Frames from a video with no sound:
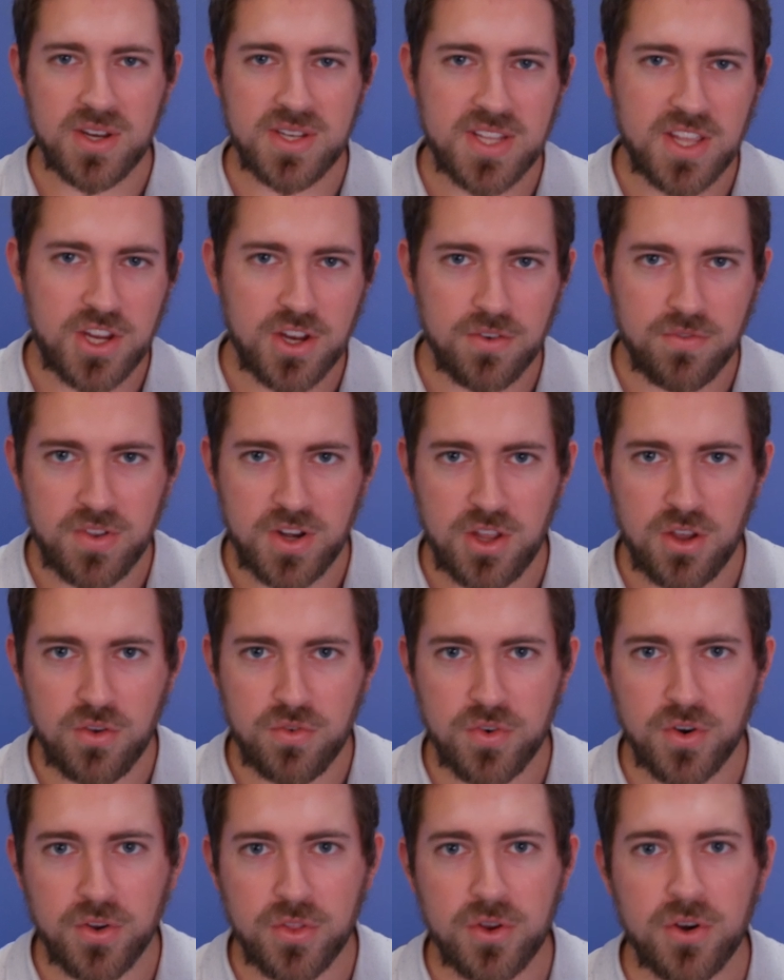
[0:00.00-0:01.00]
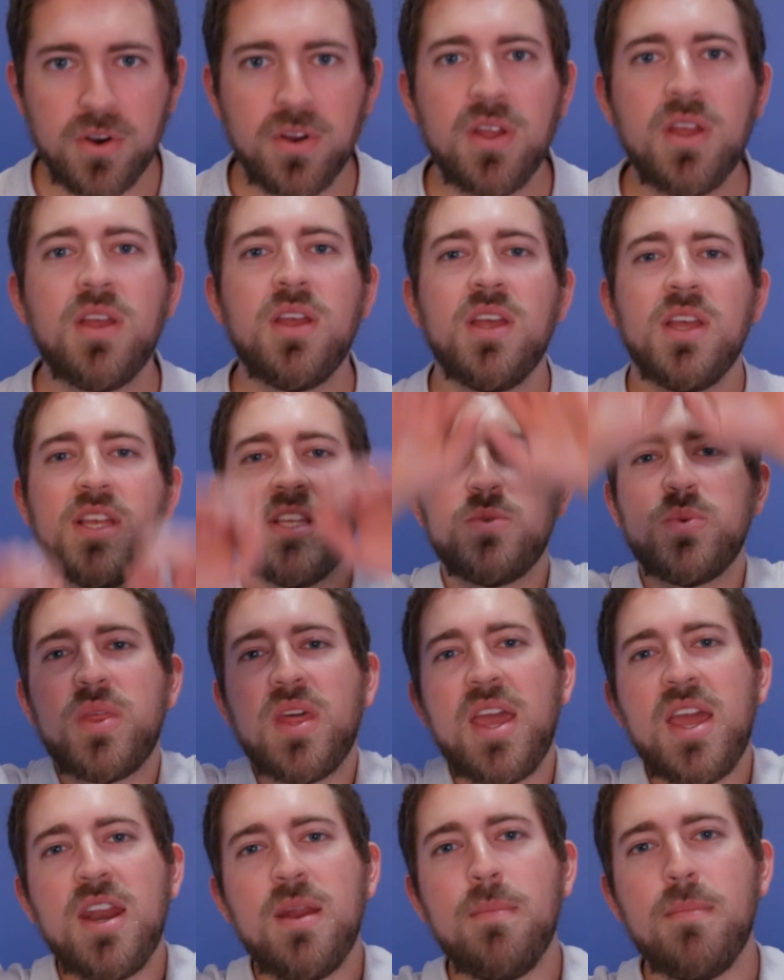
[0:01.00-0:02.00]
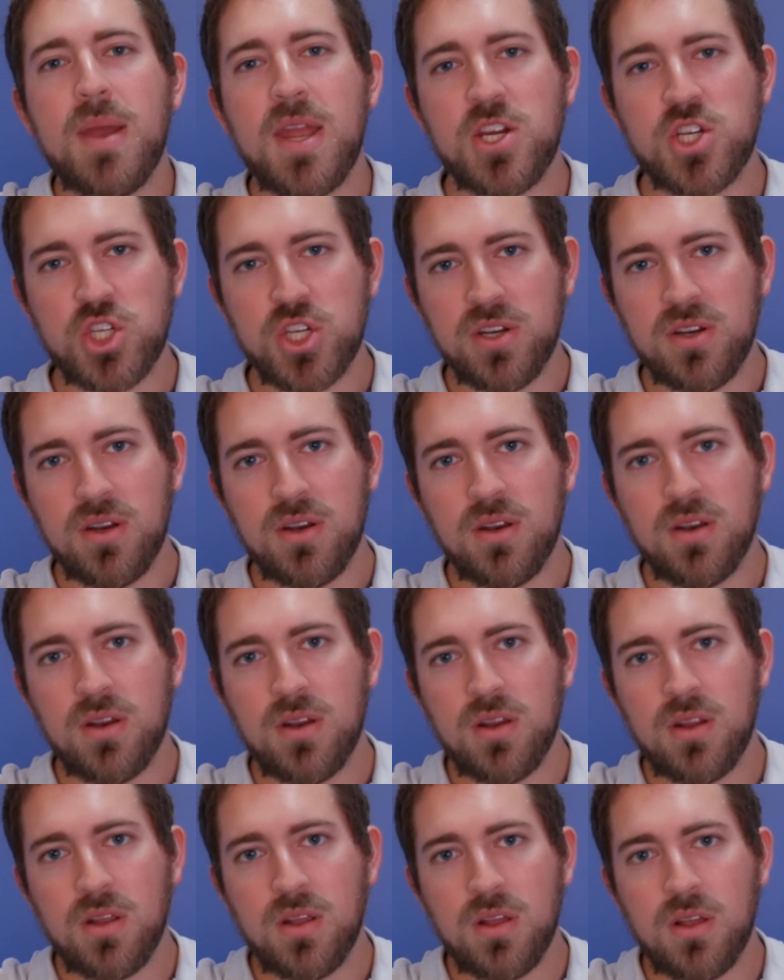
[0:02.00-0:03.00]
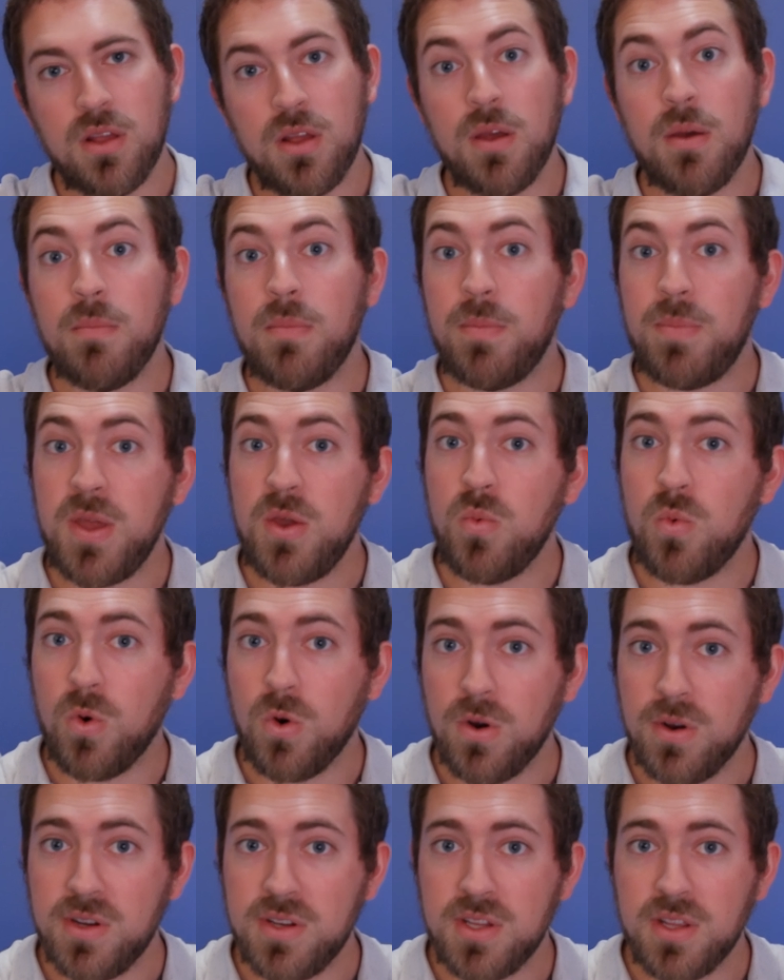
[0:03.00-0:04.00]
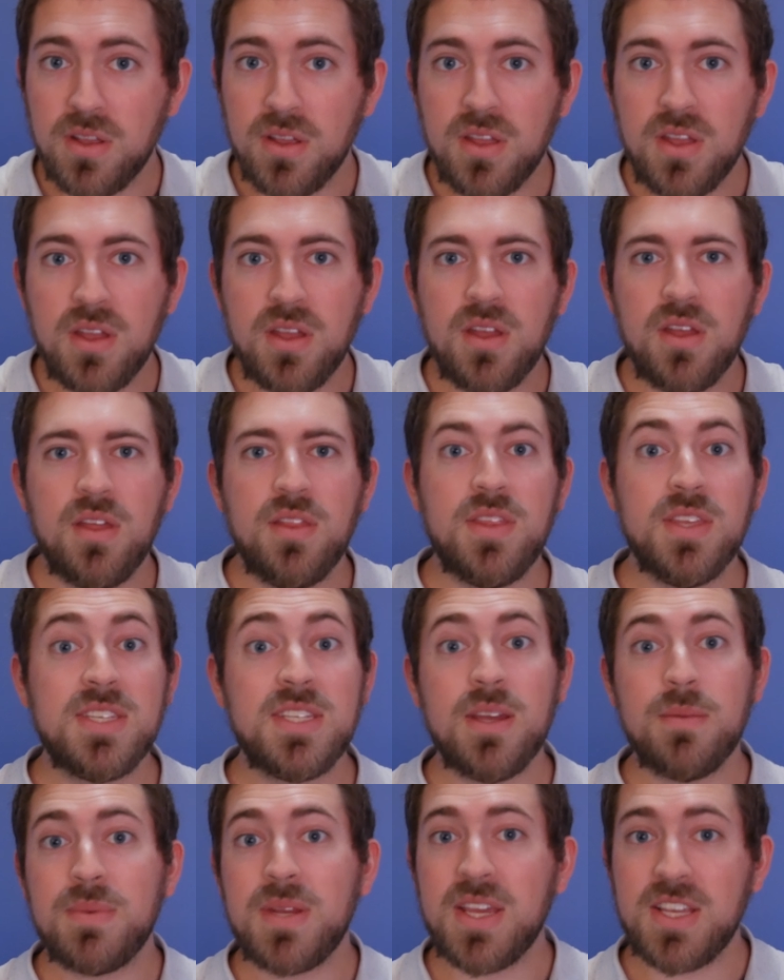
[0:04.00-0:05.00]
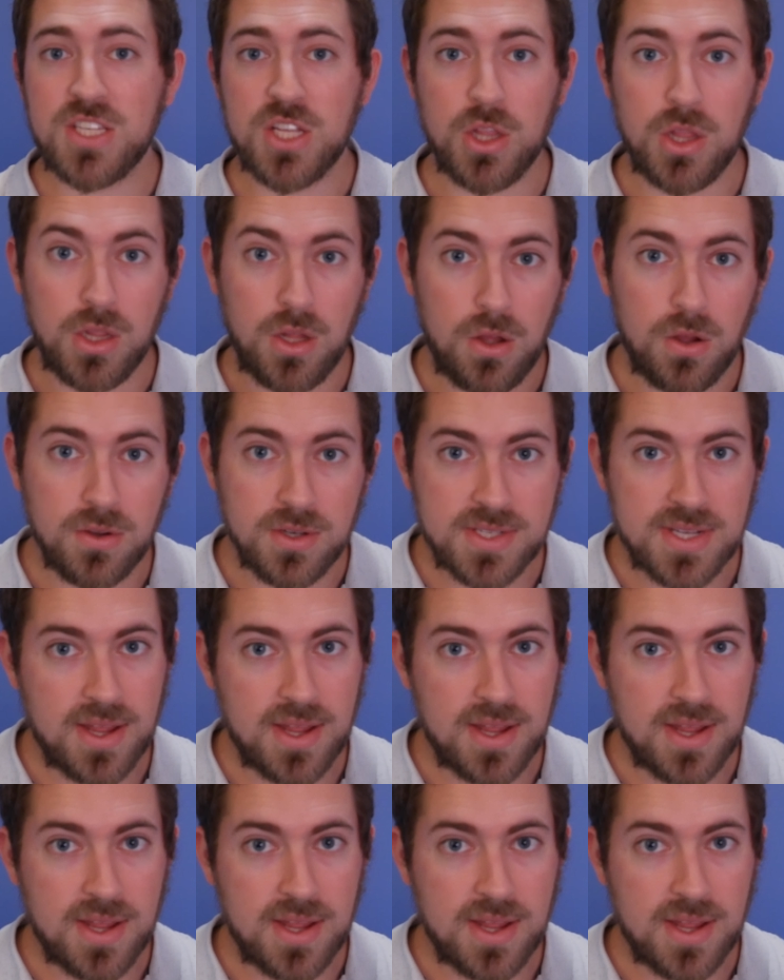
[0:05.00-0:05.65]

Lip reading: to take your video further is with animation. But be warned, this step takes a long